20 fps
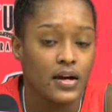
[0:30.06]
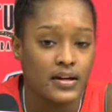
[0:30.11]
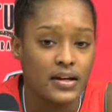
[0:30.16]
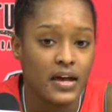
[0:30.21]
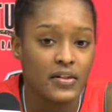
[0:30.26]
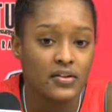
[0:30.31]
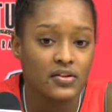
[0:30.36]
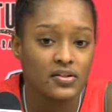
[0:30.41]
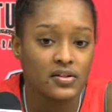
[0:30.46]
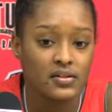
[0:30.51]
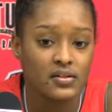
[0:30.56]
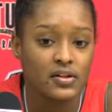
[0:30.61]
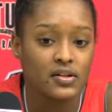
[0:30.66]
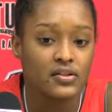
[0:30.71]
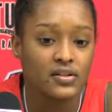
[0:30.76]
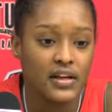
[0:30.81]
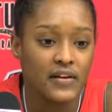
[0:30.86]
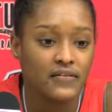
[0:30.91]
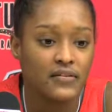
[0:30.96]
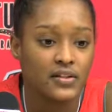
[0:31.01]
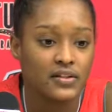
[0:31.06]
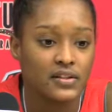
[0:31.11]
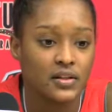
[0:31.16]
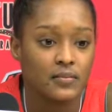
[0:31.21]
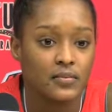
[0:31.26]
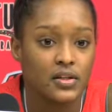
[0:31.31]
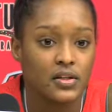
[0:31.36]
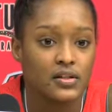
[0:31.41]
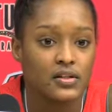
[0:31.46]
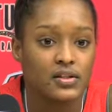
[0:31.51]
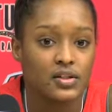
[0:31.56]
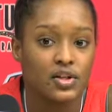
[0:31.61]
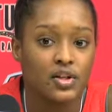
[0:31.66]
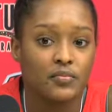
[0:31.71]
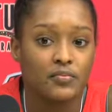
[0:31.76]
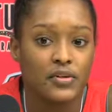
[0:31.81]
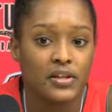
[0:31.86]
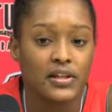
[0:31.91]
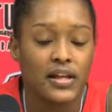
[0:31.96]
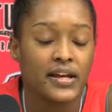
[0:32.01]
yeah, there's there's definitely some
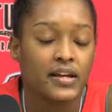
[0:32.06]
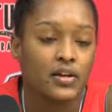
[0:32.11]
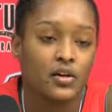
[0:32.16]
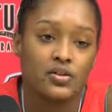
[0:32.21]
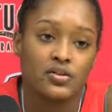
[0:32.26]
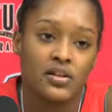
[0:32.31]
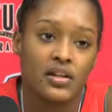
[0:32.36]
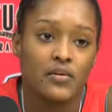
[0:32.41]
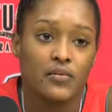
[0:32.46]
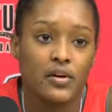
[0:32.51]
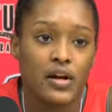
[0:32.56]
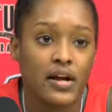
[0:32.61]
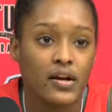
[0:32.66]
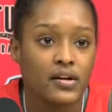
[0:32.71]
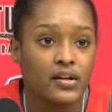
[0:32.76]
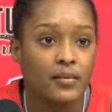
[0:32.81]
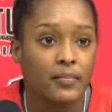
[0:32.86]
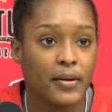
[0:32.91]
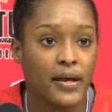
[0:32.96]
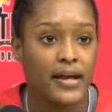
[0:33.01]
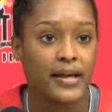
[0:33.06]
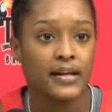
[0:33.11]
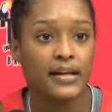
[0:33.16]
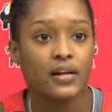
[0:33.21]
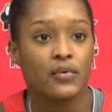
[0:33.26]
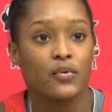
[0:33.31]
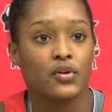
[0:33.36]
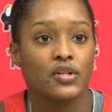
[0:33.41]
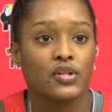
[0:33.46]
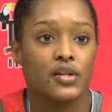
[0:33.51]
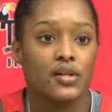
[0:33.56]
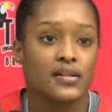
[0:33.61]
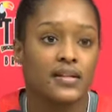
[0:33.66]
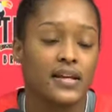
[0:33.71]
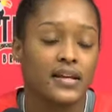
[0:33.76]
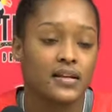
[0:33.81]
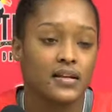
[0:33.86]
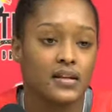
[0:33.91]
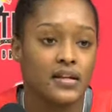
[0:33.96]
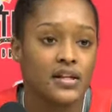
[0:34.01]
concern, but like Coach said, we're not going to panic. We're just going to
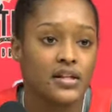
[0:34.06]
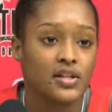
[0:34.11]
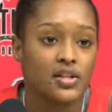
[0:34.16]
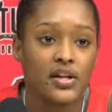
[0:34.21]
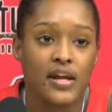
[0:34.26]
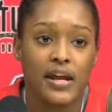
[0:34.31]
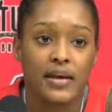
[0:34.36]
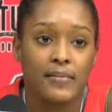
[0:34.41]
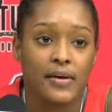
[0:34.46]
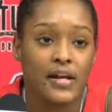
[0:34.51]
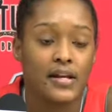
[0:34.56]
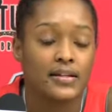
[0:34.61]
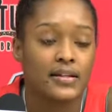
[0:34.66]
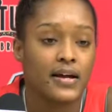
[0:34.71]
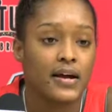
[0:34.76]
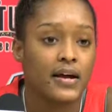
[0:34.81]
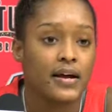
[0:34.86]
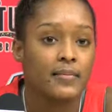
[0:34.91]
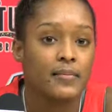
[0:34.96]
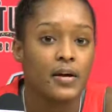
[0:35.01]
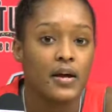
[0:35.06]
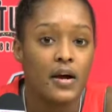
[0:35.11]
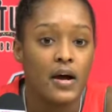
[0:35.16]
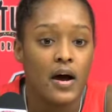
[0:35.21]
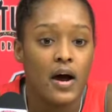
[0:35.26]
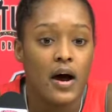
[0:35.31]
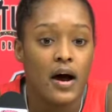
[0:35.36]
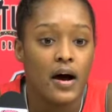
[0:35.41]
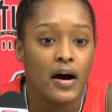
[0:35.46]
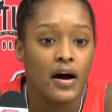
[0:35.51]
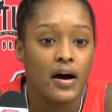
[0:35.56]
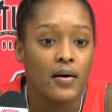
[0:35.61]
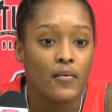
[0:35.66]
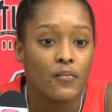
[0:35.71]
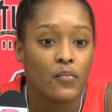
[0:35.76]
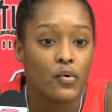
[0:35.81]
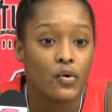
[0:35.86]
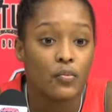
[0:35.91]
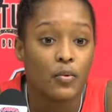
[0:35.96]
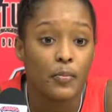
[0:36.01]
take each game at a time.
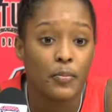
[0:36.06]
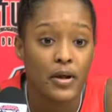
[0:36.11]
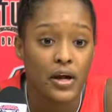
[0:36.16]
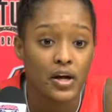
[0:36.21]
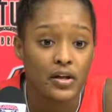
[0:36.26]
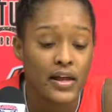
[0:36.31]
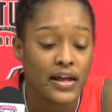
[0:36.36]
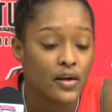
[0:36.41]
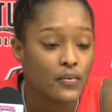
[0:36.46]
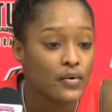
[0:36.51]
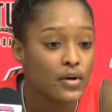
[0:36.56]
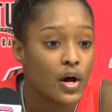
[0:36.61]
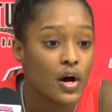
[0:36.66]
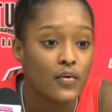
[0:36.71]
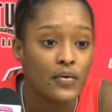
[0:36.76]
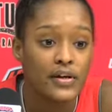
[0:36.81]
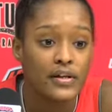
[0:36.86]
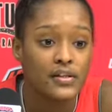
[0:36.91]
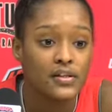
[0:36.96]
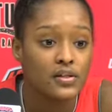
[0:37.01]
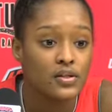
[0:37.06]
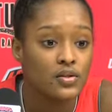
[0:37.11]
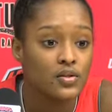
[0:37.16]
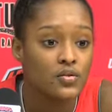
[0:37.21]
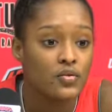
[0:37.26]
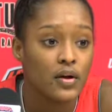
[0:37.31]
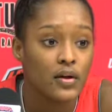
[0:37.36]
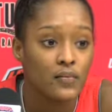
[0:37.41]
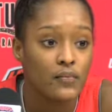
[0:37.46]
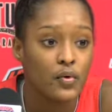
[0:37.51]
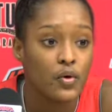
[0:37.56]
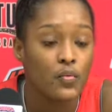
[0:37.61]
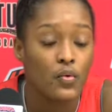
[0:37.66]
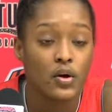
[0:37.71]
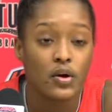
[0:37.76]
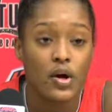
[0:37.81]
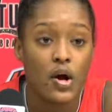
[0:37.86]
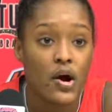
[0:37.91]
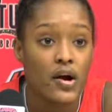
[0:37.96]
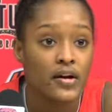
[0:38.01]
Um, we'll prepare like we always do, and we'll
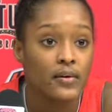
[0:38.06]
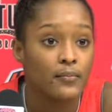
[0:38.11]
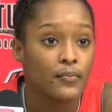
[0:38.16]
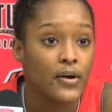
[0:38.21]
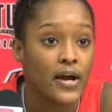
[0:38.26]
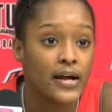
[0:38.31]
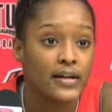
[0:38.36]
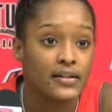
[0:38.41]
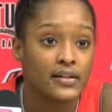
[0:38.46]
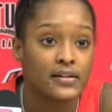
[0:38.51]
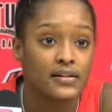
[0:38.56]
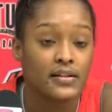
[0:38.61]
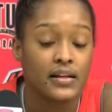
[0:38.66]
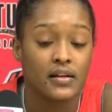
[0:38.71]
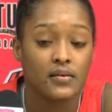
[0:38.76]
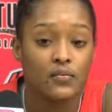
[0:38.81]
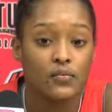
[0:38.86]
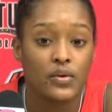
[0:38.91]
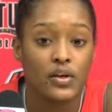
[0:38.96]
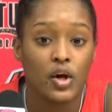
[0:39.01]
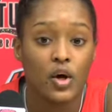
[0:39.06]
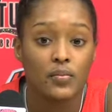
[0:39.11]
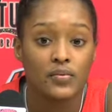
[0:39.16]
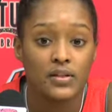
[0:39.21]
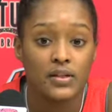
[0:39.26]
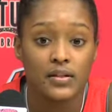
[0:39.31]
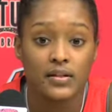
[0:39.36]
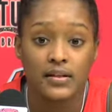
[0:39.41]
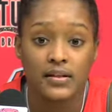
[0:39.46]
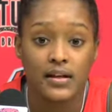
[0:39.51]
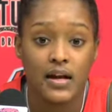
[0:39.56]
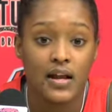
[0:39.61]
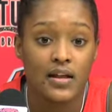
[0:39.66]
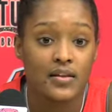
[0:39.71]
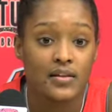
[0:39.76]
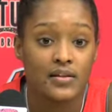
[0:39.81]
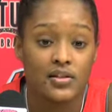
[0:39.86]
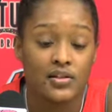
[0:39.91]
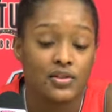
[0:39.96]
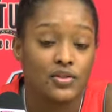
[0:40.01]
work hard and practice, and we hope to get out
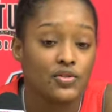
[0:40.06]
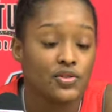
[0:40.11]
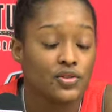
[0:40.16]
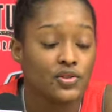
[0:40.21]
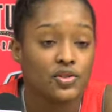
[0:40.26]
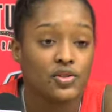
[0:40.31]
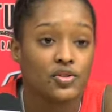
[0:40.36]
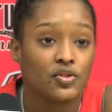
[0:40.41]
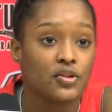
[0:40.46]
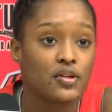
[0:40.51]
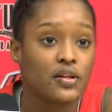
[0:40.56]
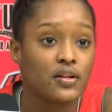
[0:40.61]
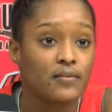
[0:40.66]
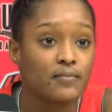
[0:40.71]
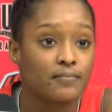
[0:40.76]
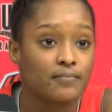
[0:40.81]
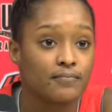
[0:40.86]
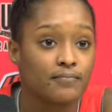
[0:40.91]
of this losing streak.